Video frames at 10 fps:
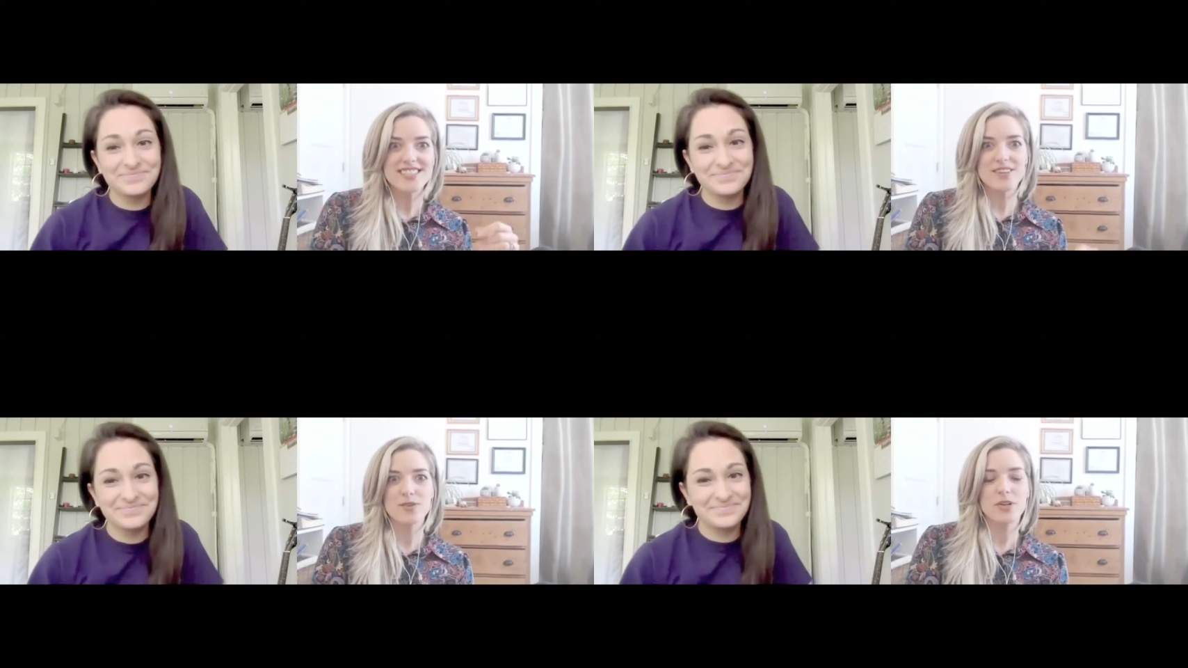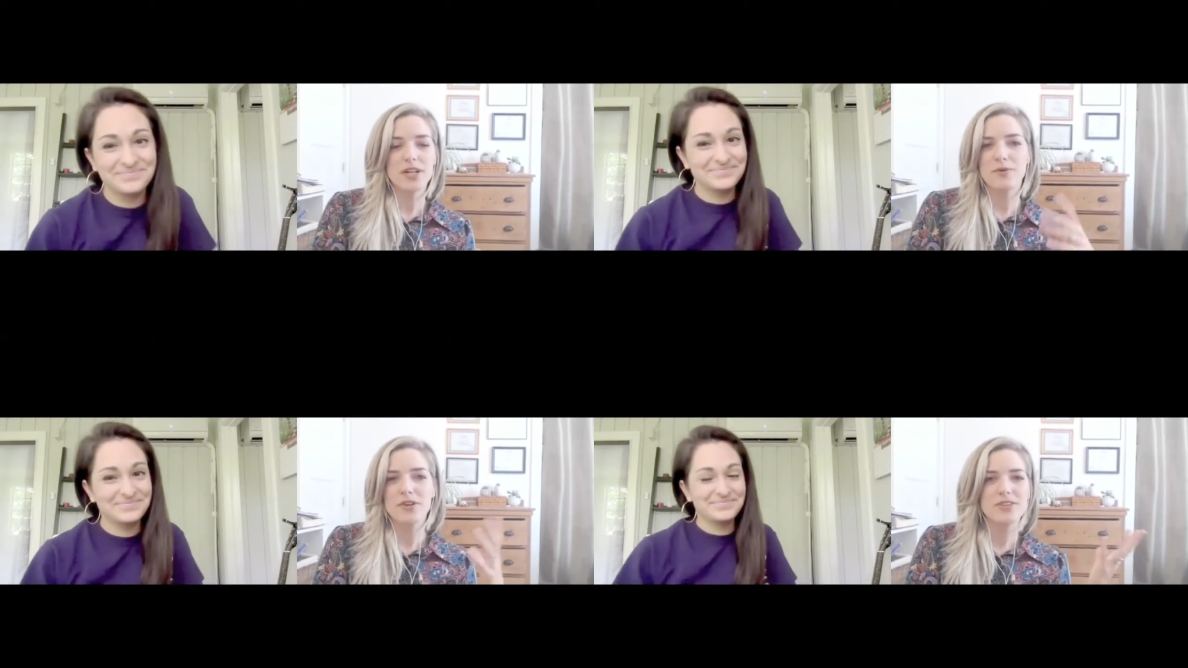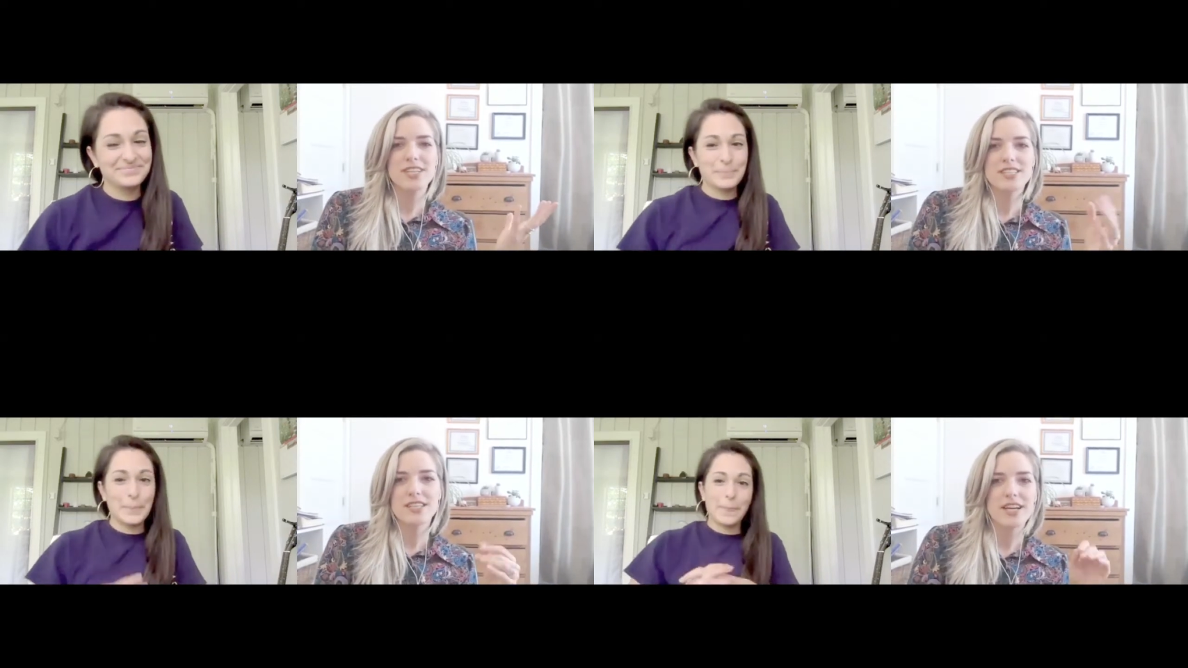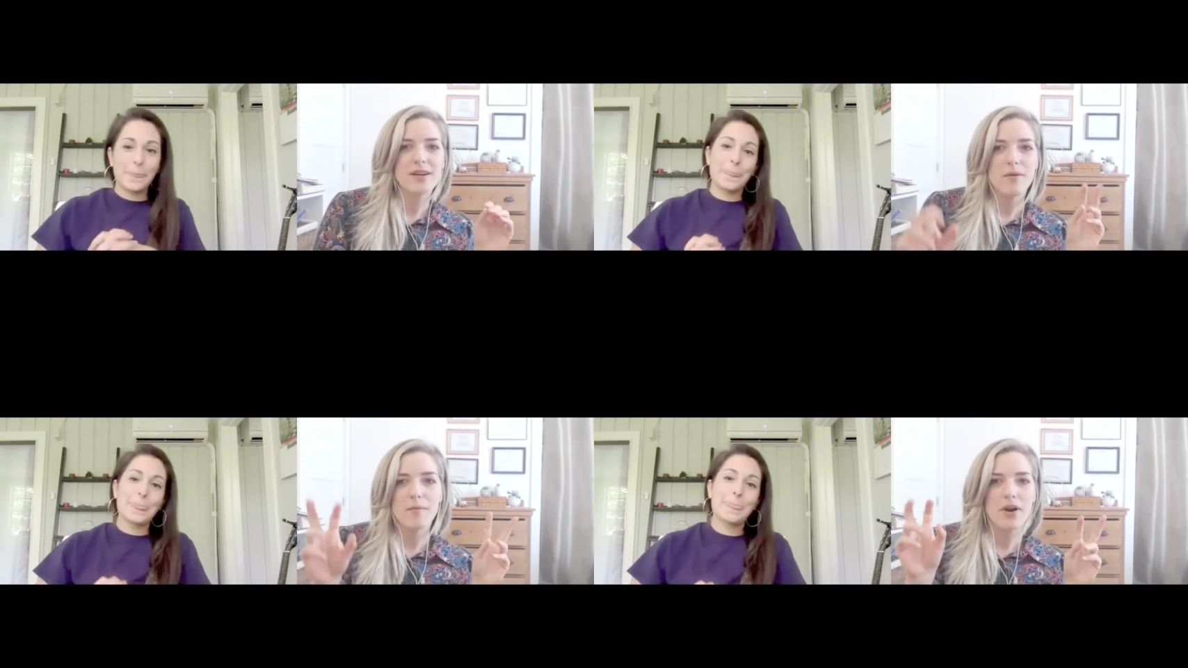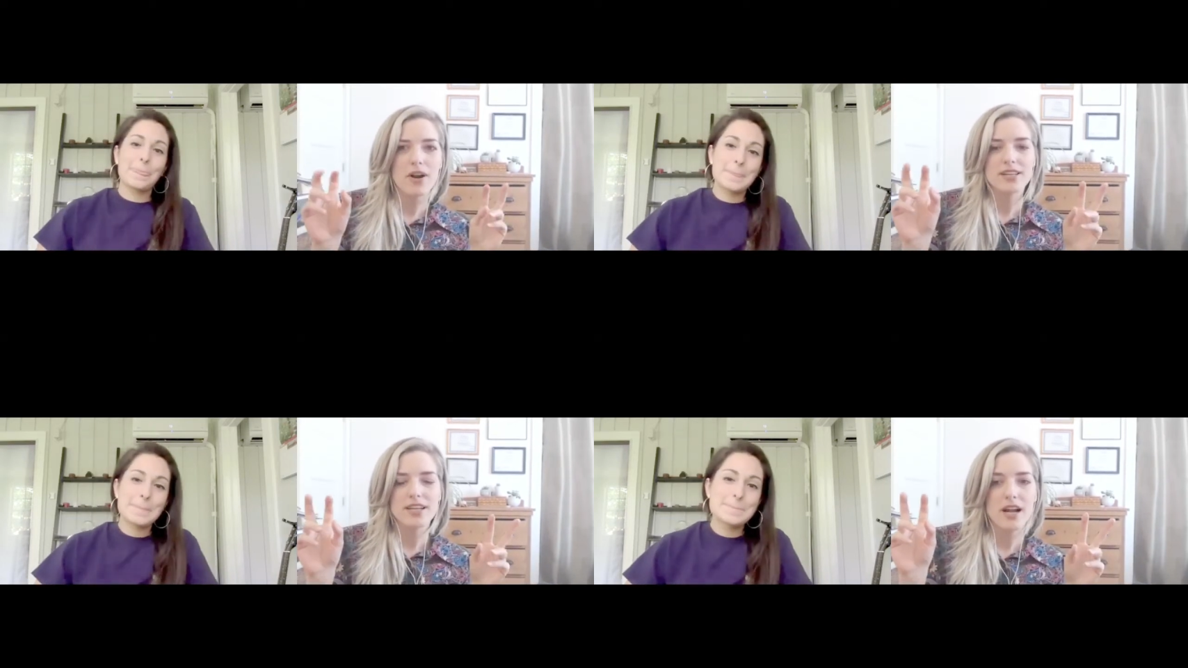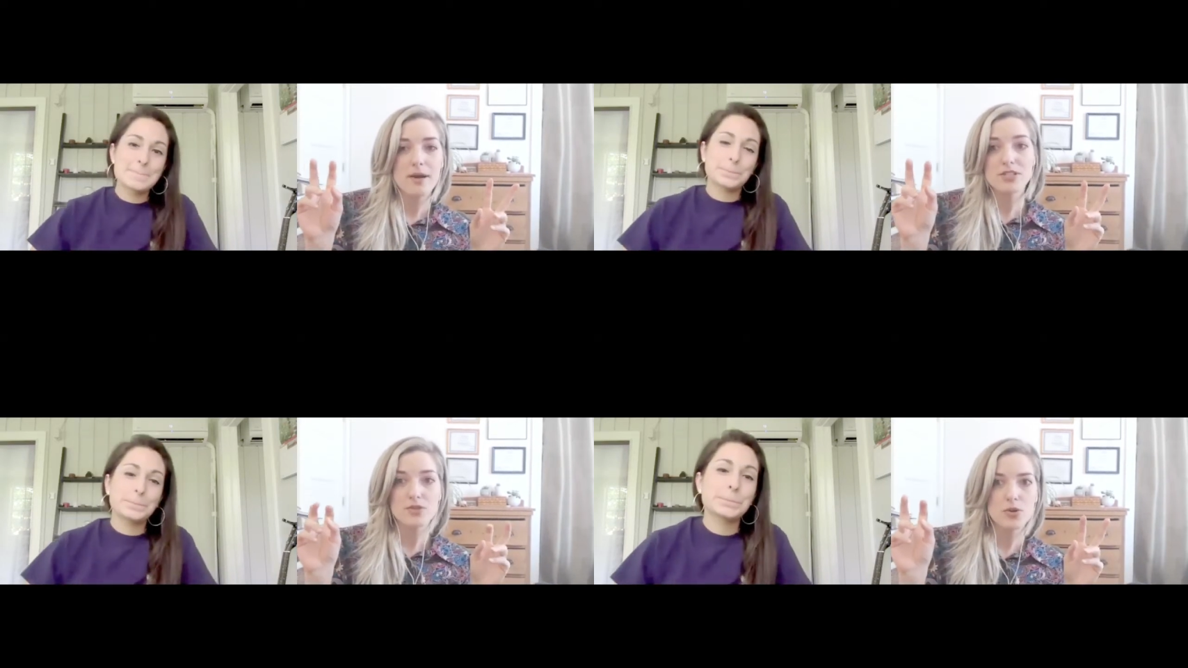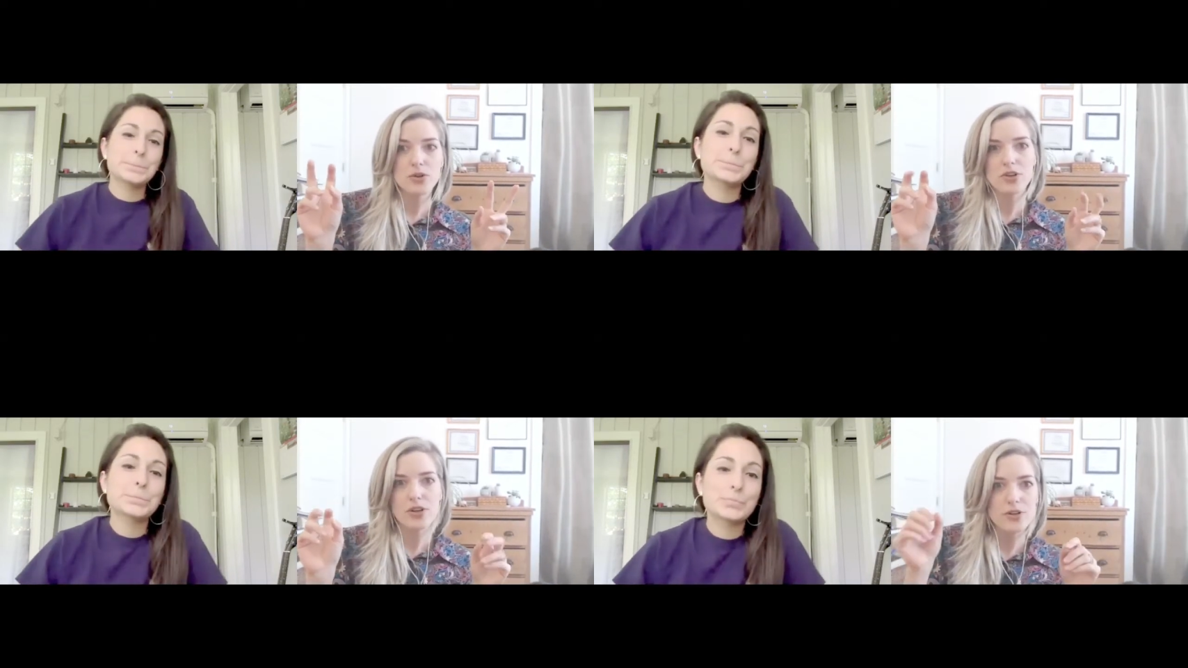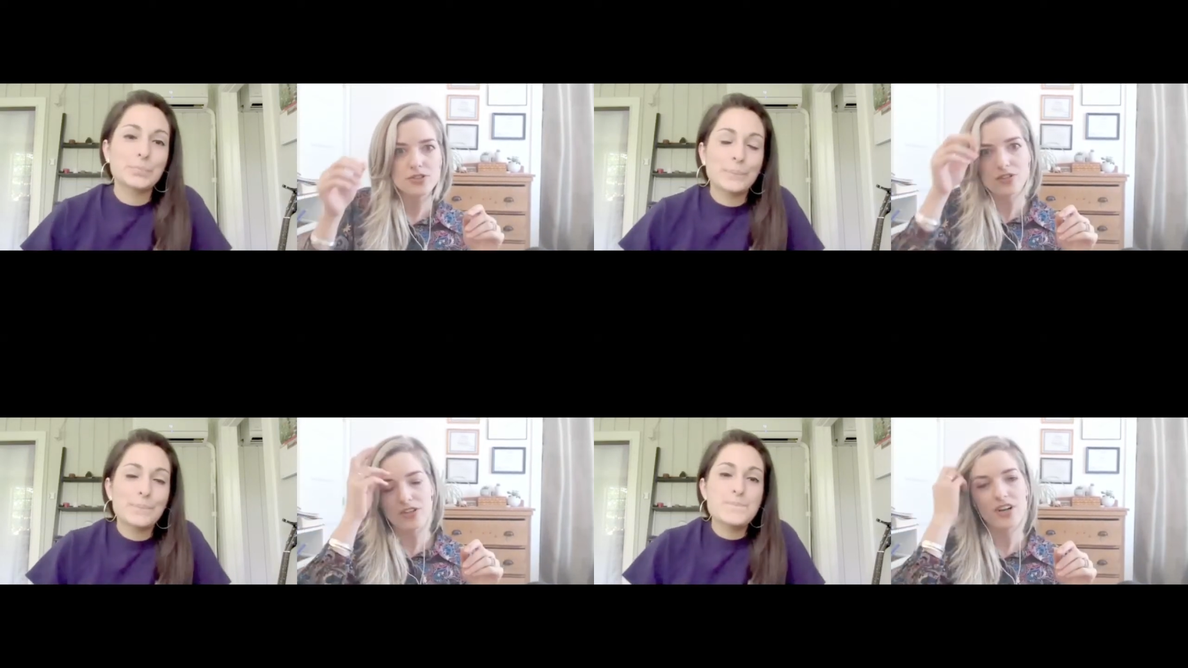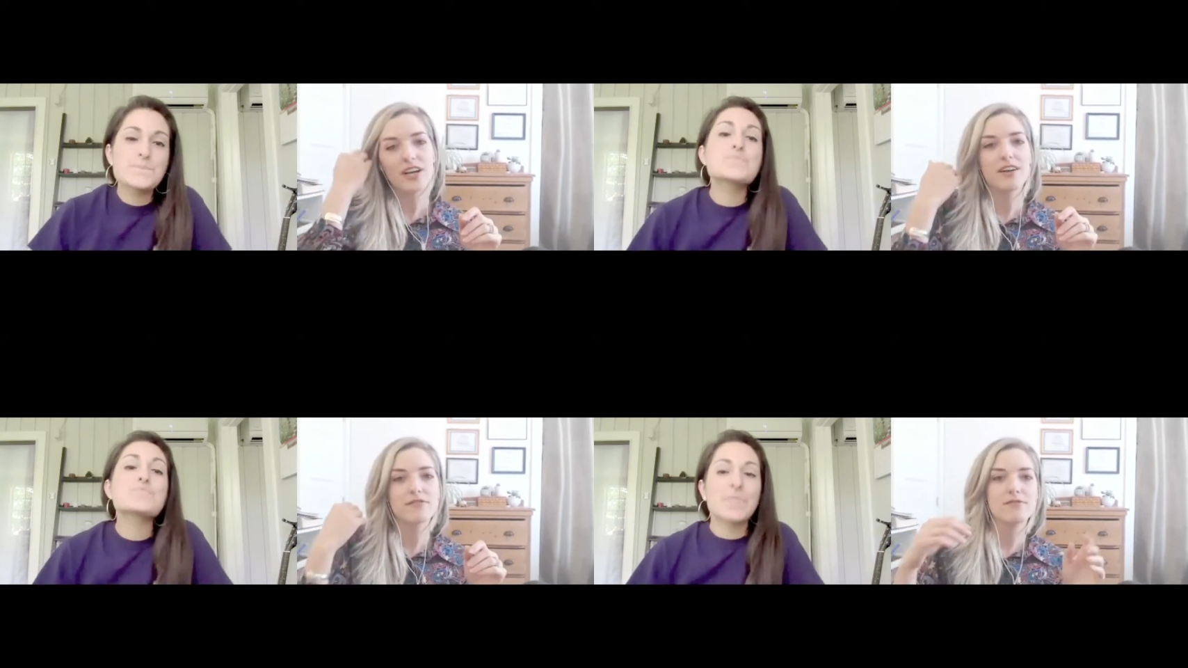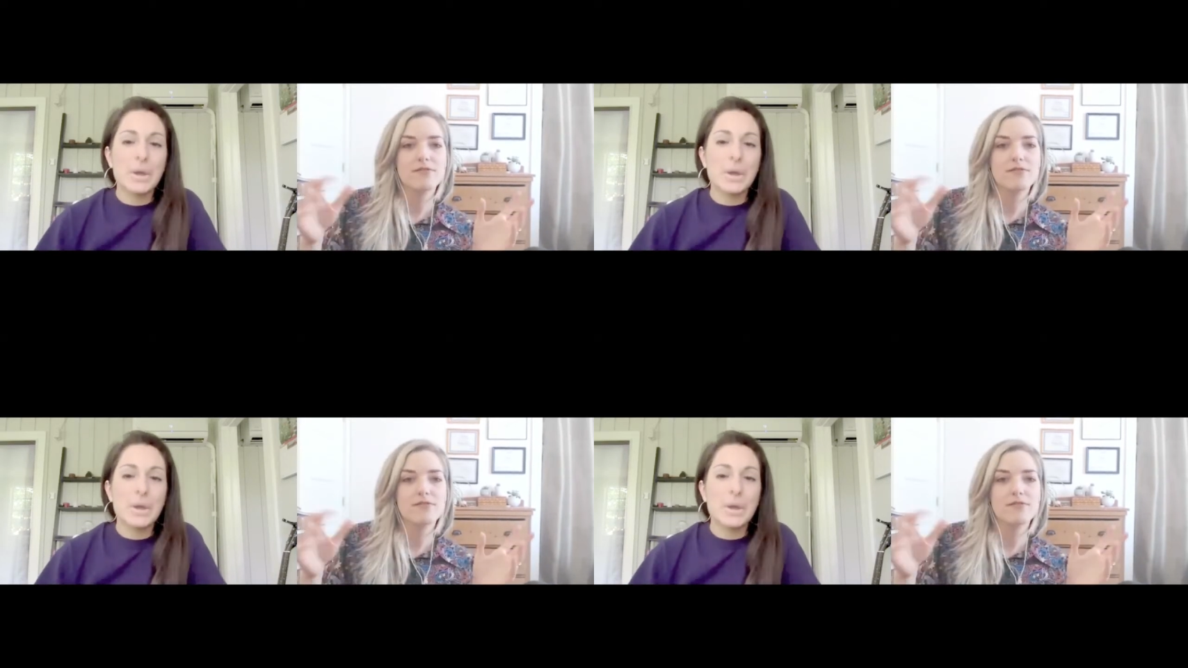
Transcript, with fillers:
Speaker 1: it'll be like we don't need to like market that I'm a soul coach or I have